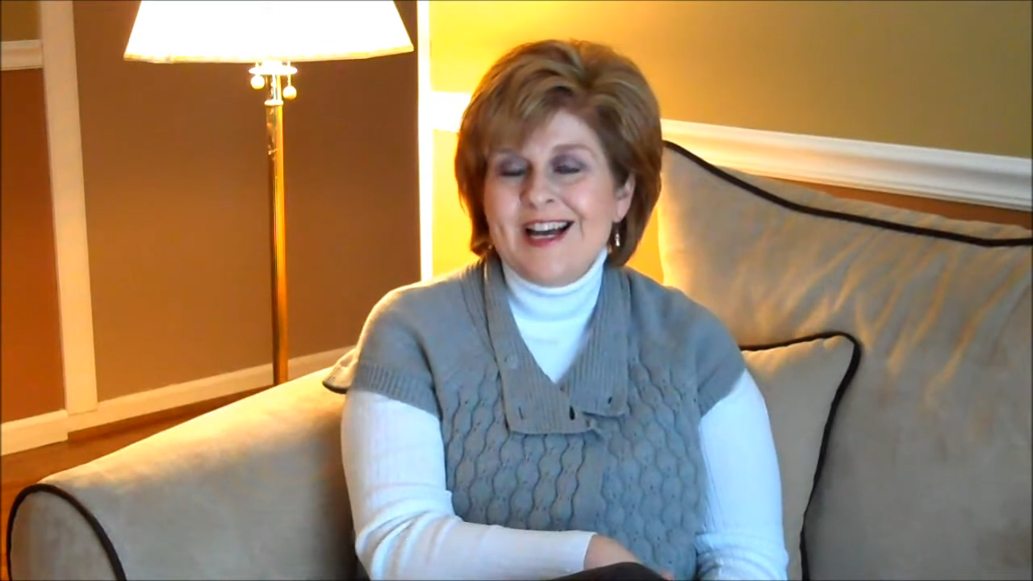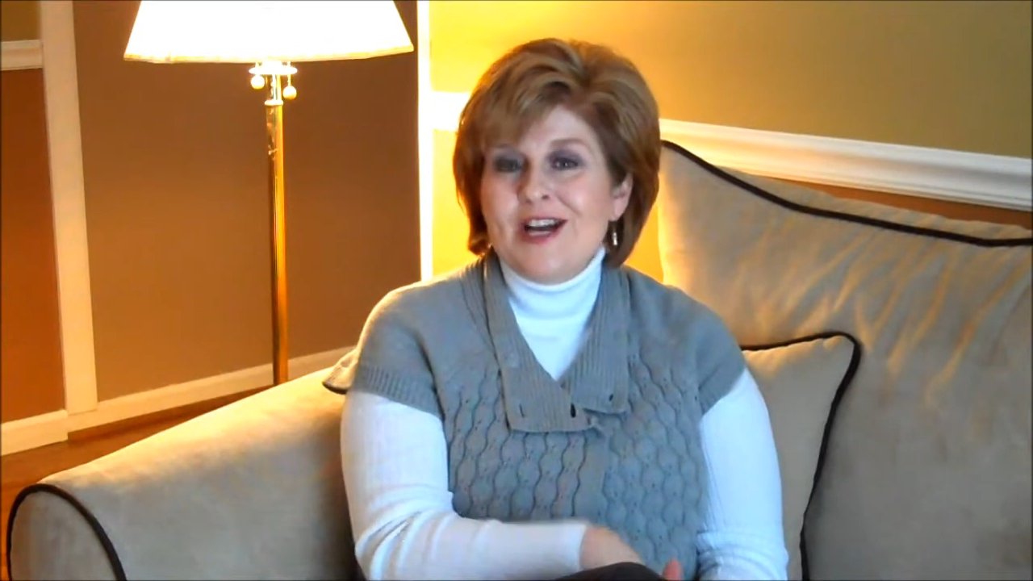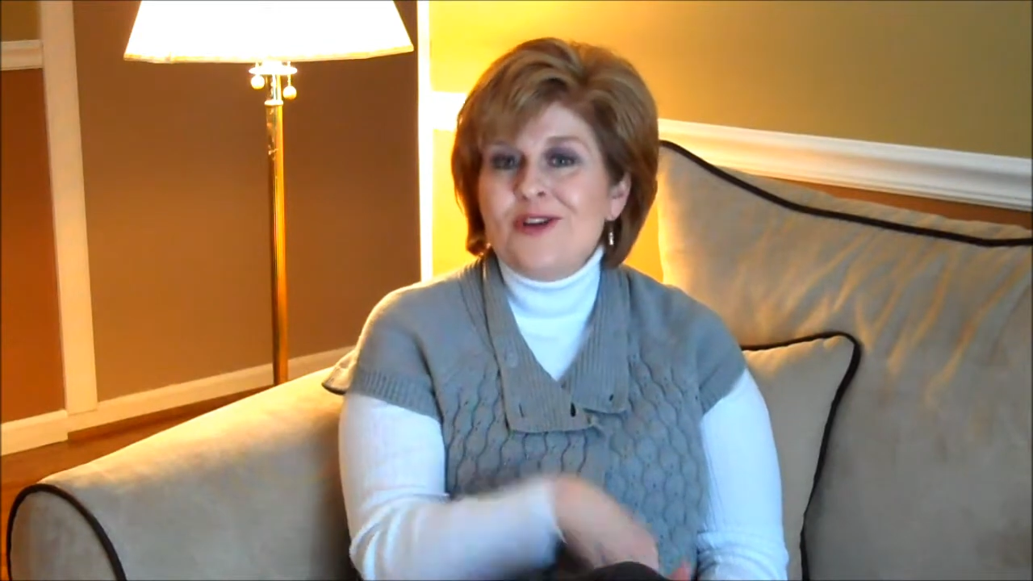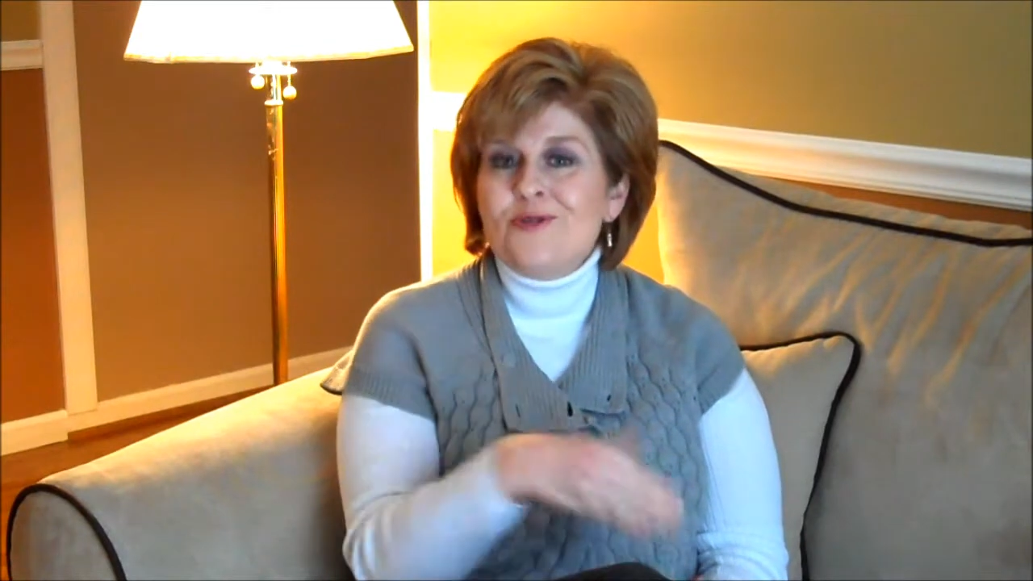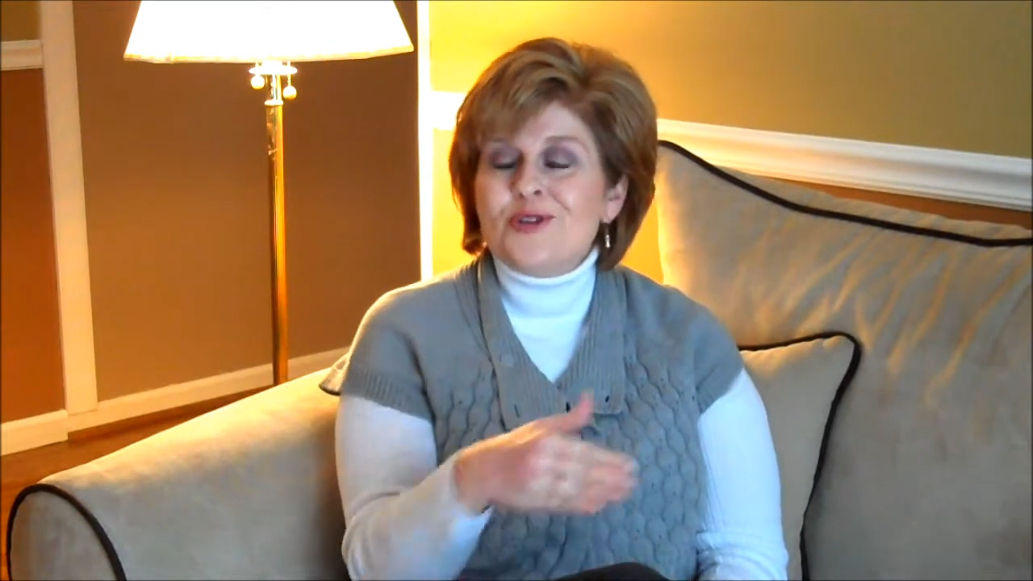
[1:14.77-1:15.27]

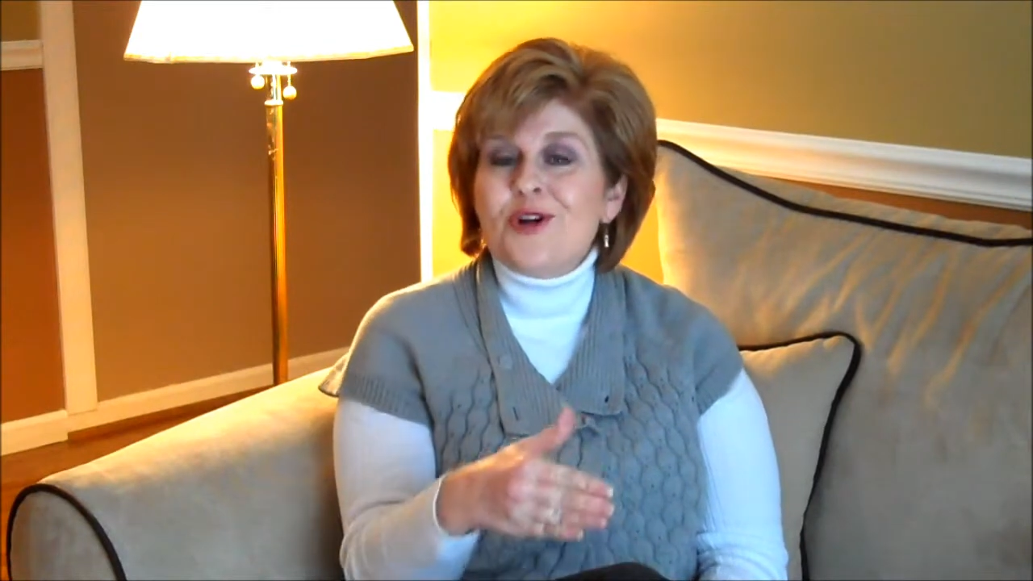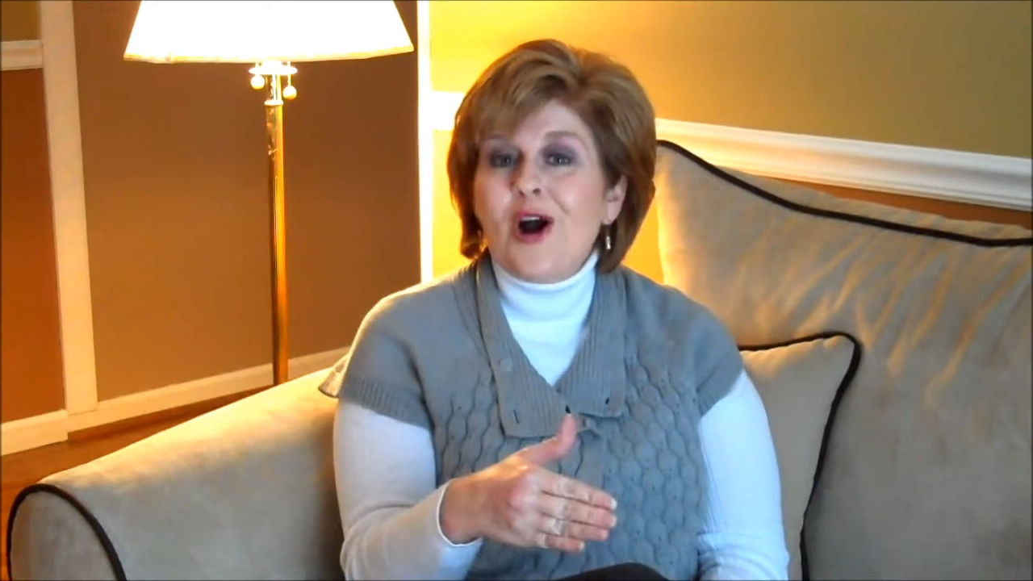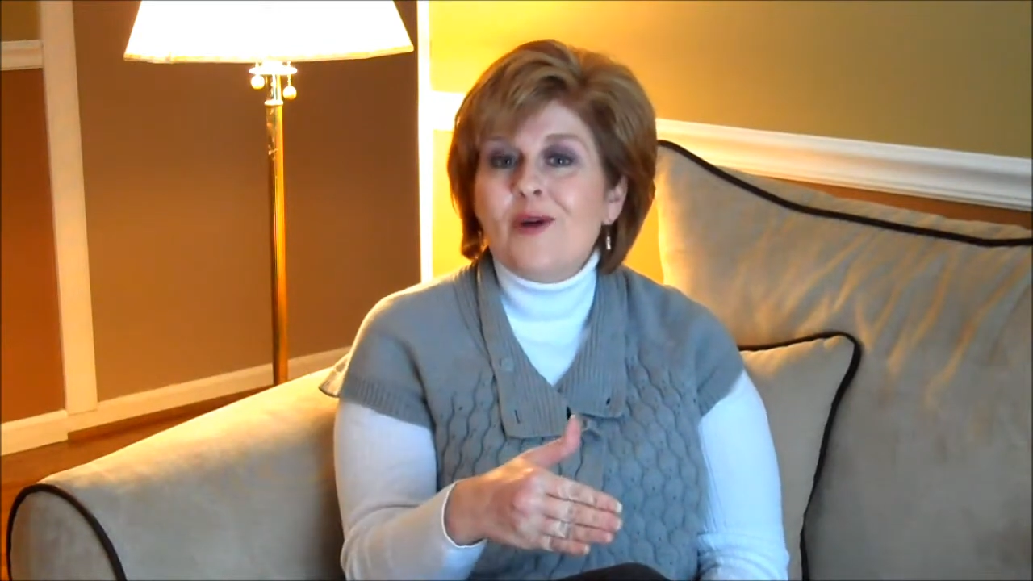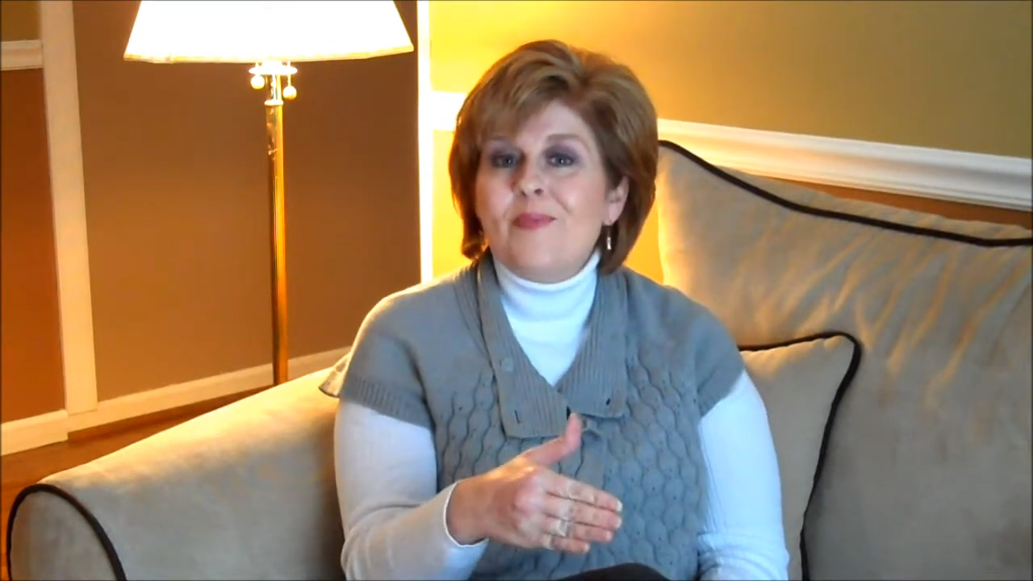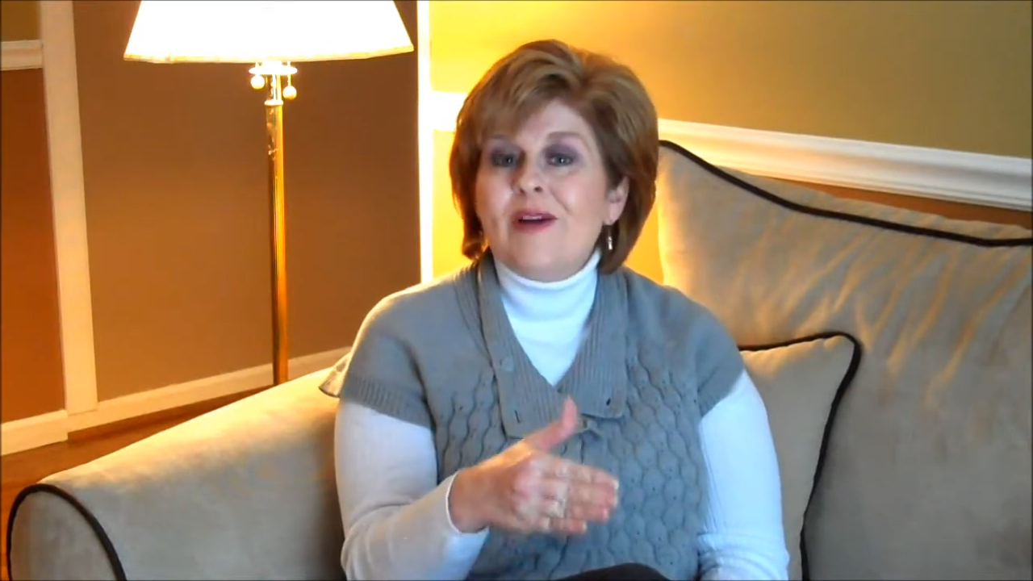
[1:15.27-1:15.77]
You start by